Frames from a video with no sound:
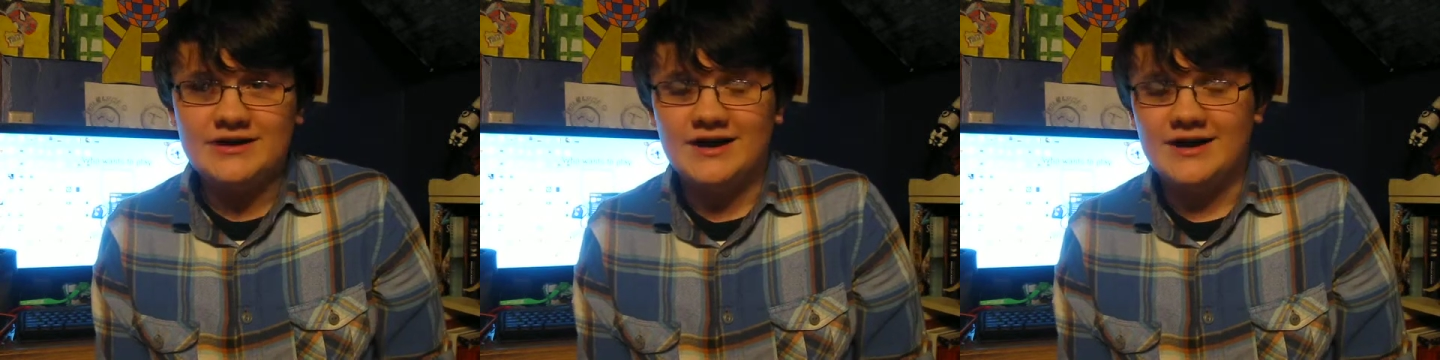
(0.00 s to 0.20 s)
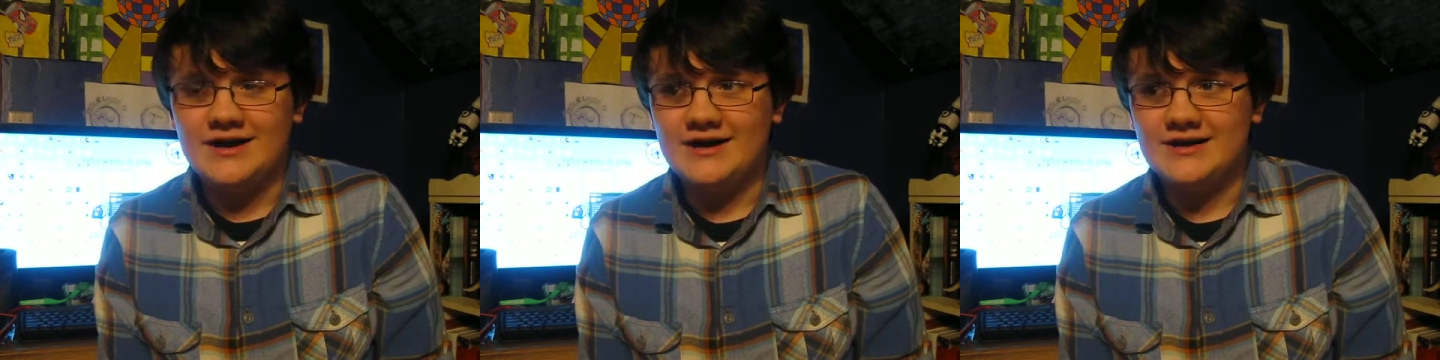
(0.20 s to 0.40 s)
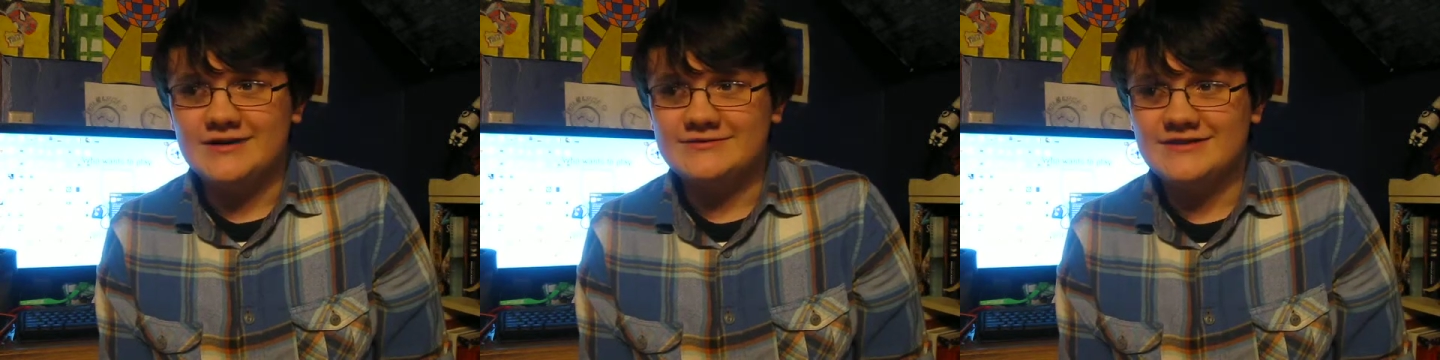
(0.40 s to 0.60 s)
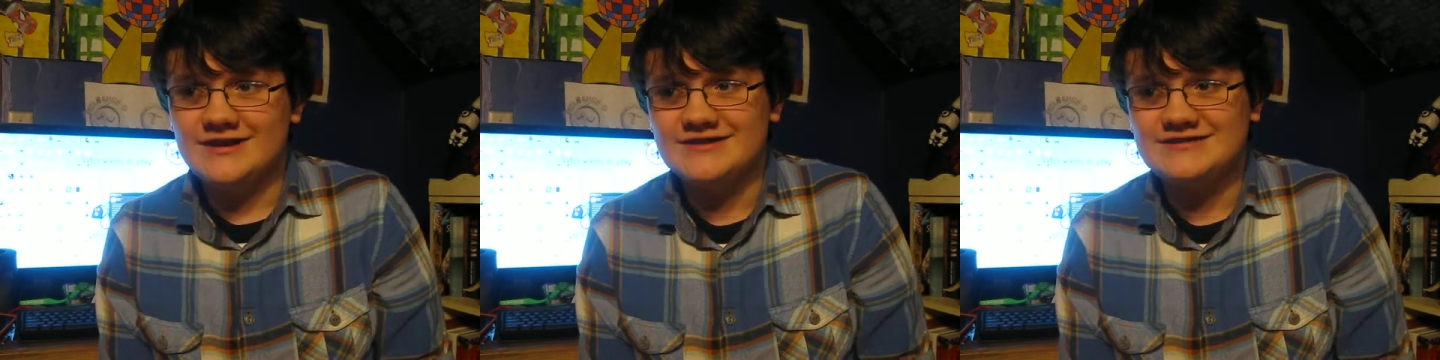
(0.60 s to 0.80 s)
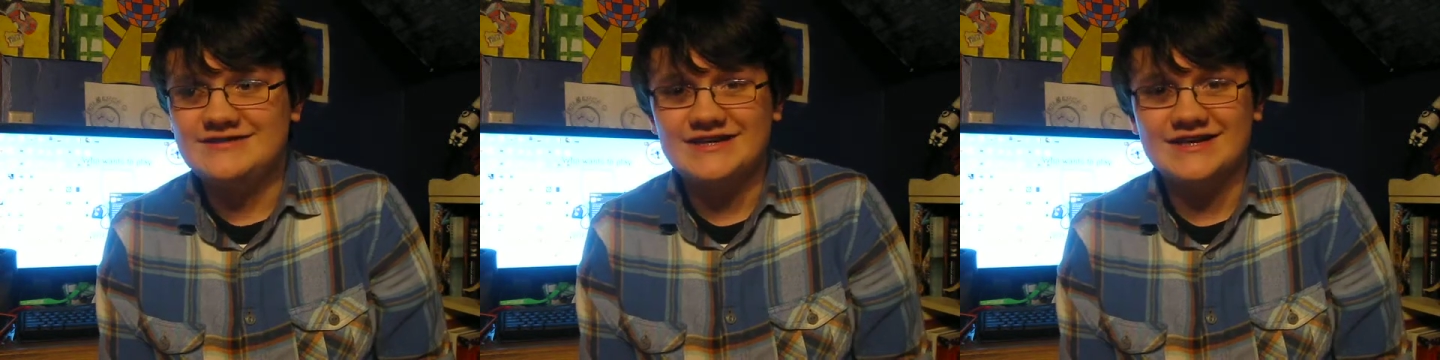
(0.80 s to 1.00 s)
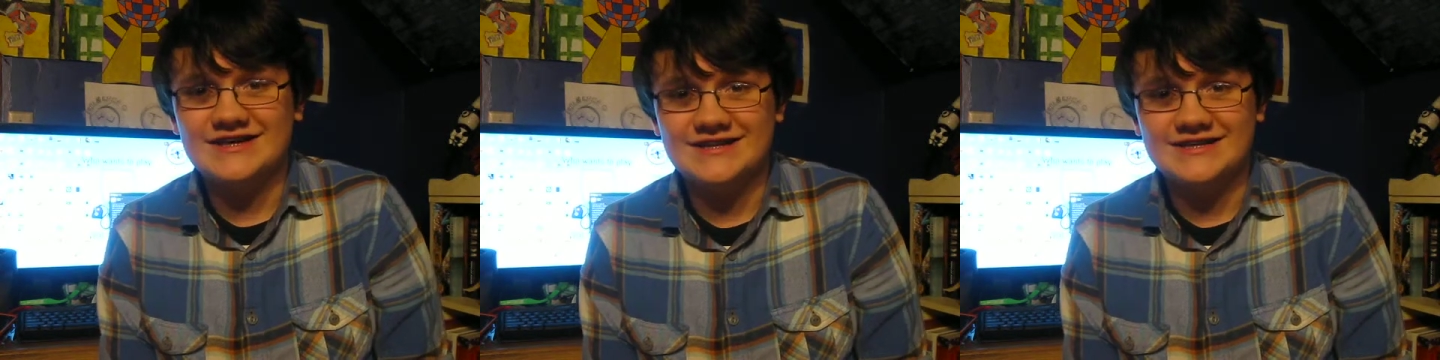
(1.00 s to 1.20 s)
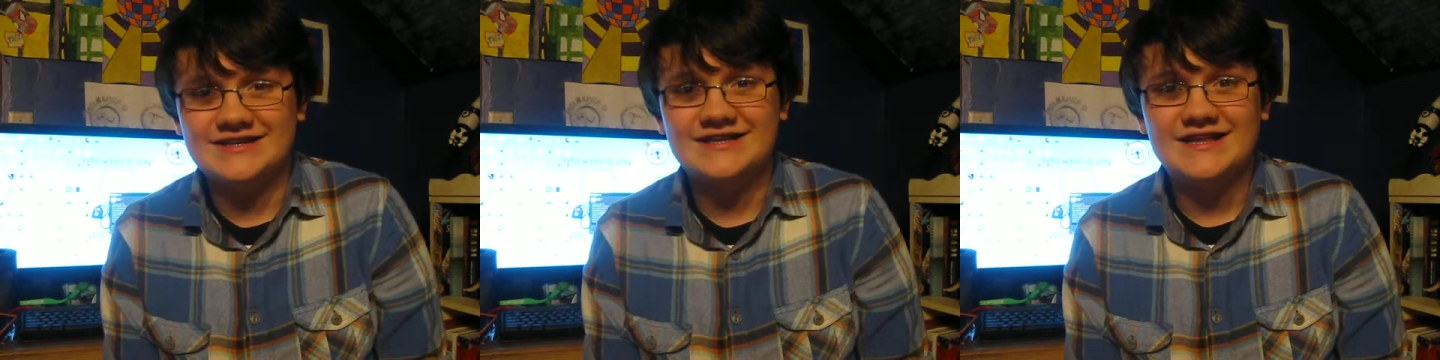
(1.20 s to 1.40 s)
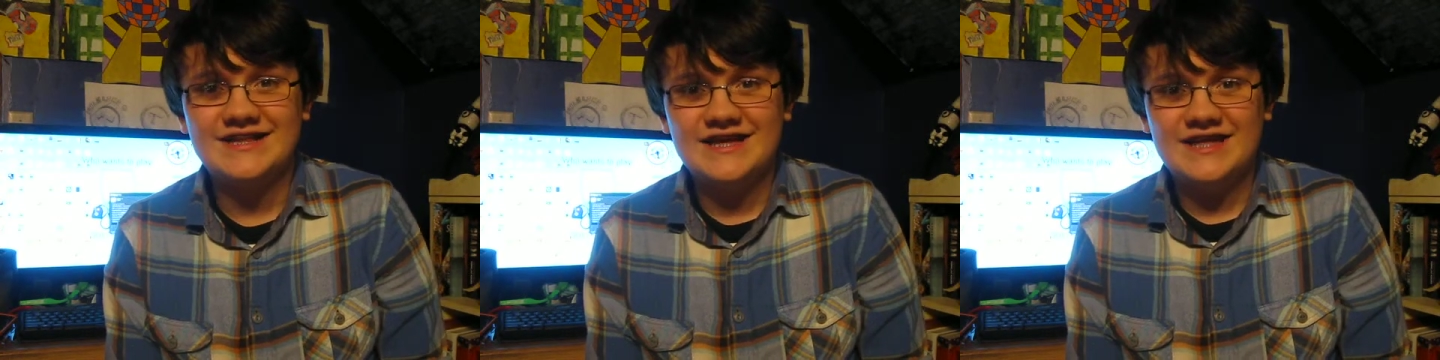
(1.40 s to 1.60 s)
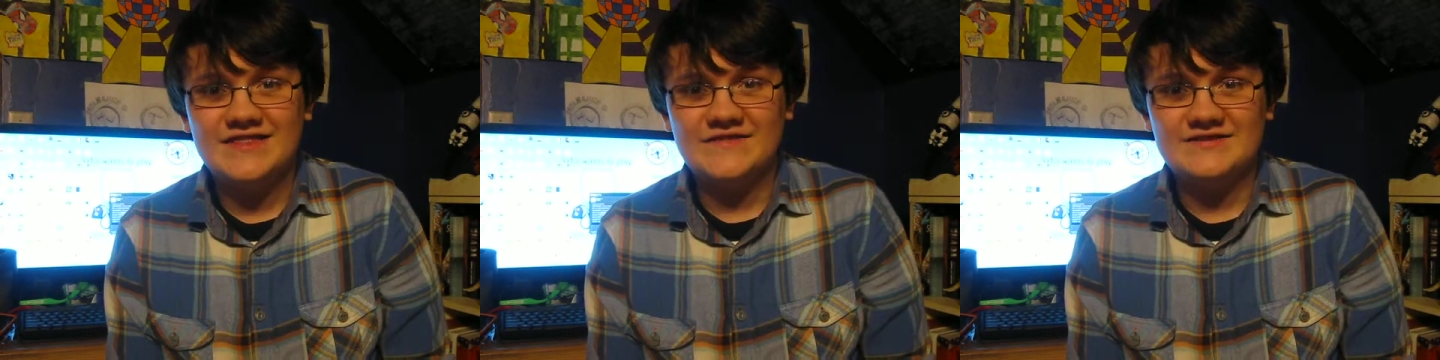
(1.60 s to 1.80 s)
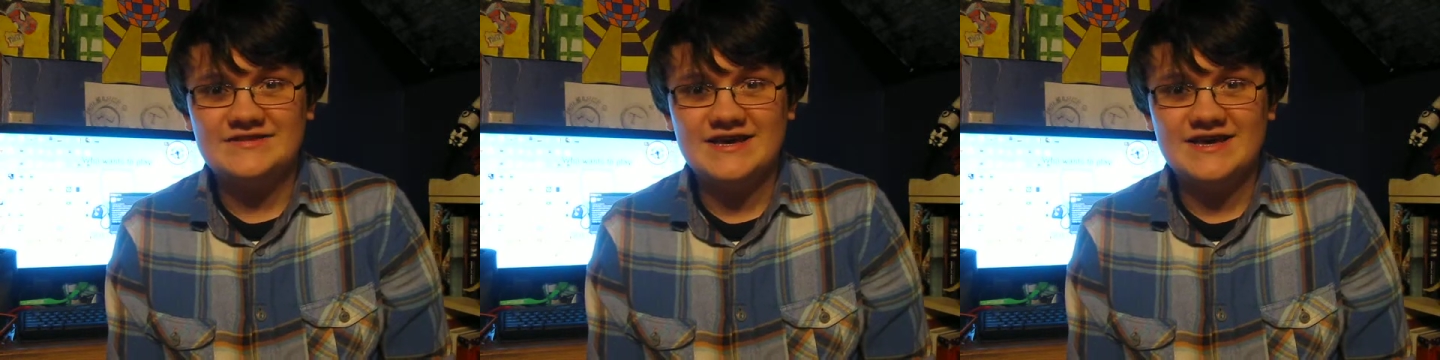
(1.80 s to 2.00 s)
until
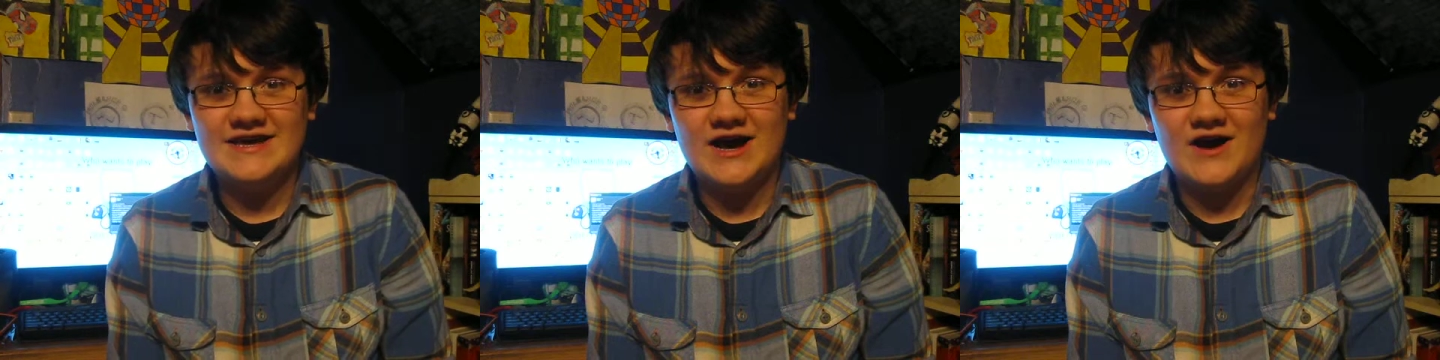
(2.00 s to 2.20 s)
the day